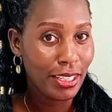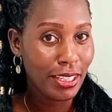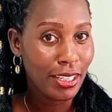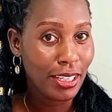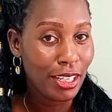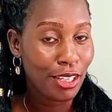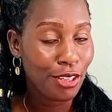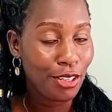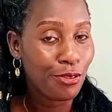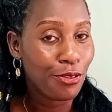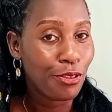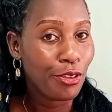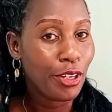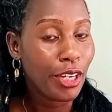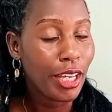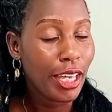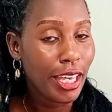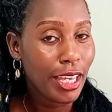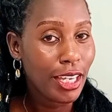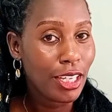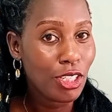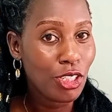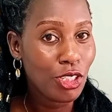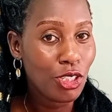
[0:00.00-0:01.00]
And for
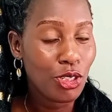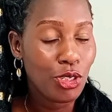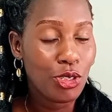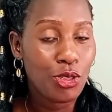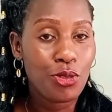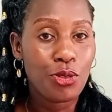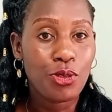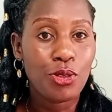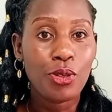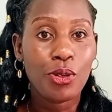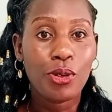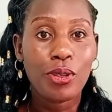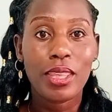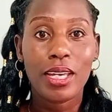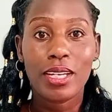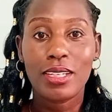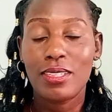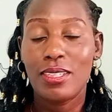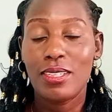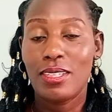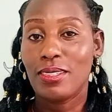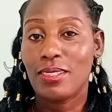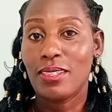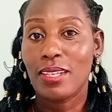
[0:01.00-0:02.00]
age, you know that
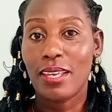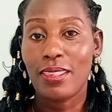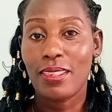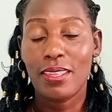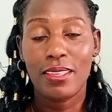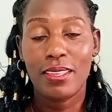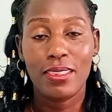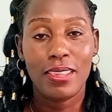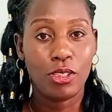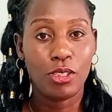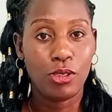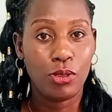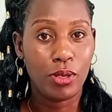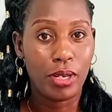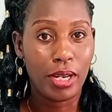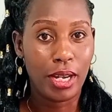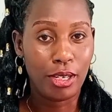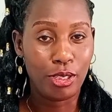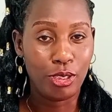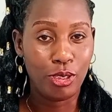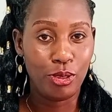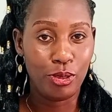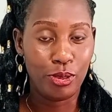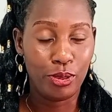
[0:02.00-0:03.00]
there's nothing that you
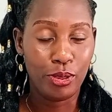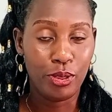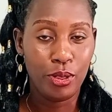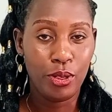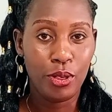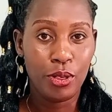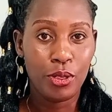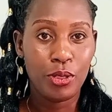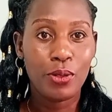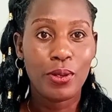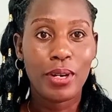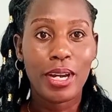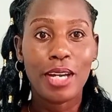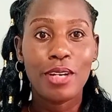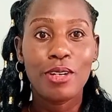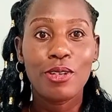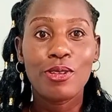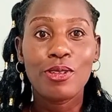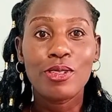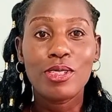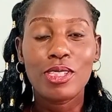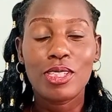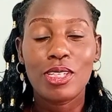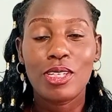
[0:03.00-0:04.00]
can do. You
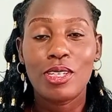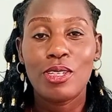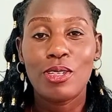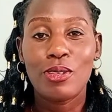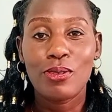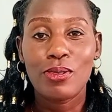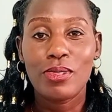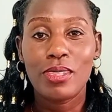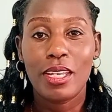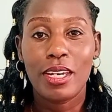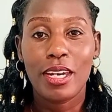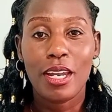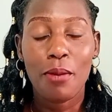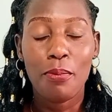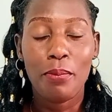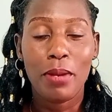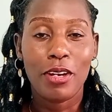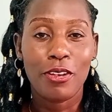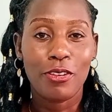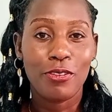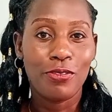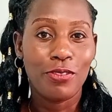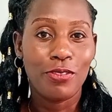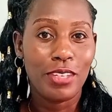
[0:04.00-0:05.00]
cannot reduce the number
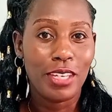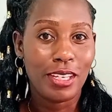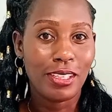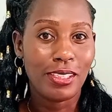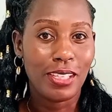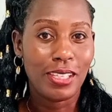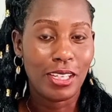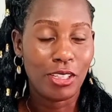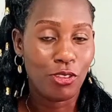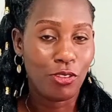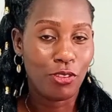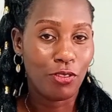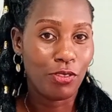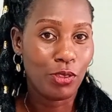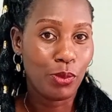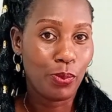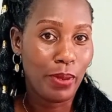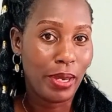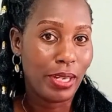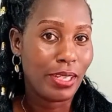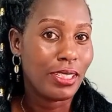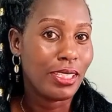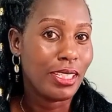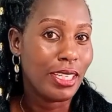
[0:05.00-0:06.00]
of years that you've
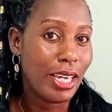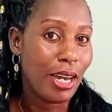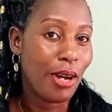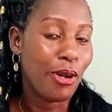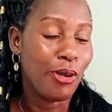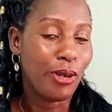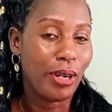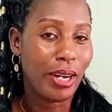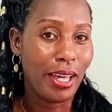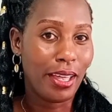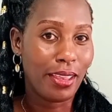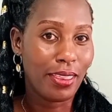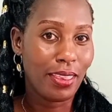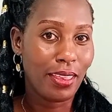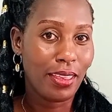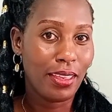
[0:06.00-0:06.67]
spent here on earth.